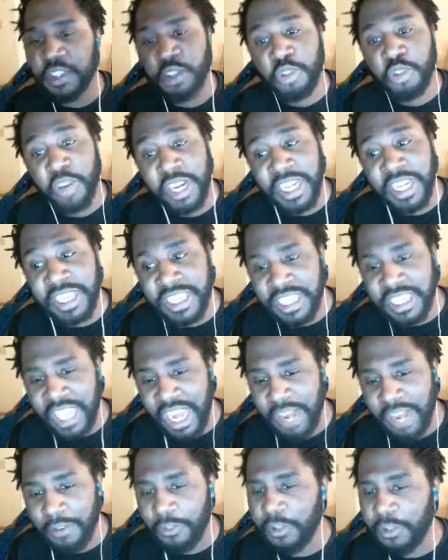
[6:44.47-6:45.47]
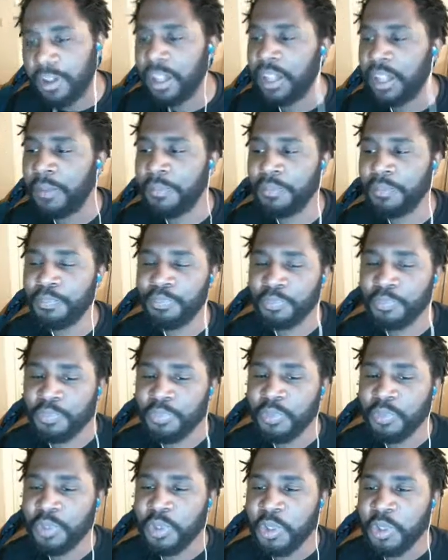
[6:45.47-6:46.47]
String shot? Really?
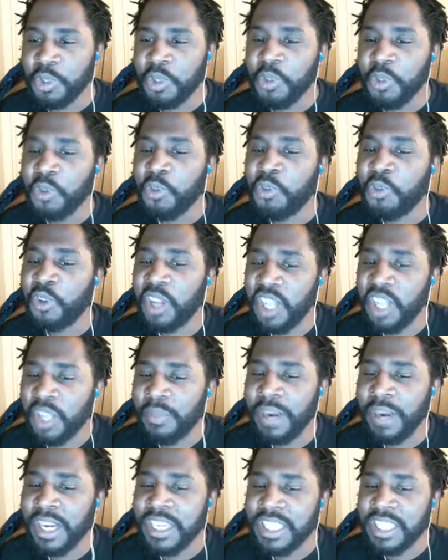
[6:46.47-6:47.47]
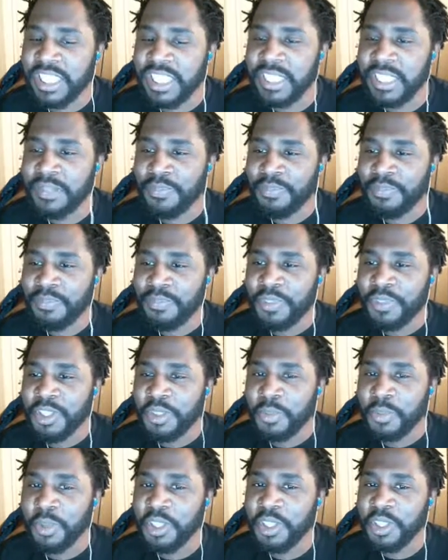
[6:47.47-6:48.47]
Really, my G?
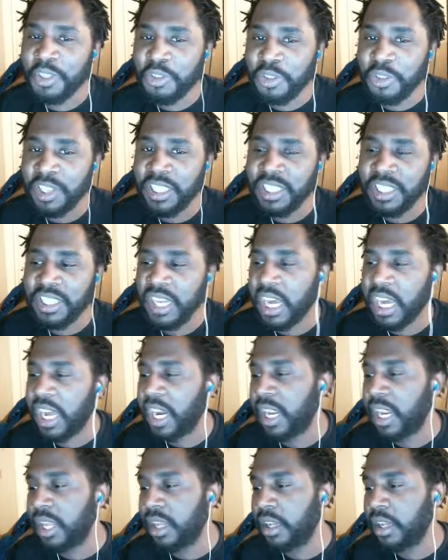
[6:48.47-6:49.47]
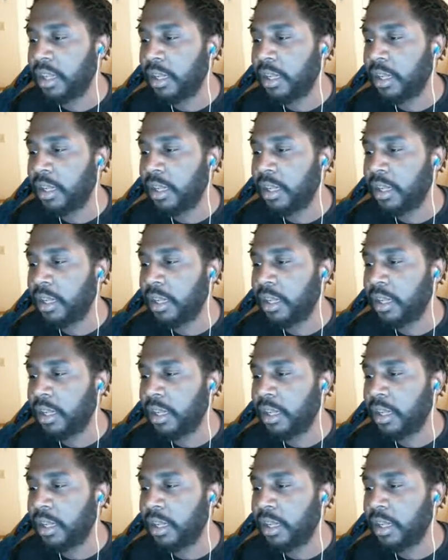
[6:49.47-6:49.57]
You're string shotting?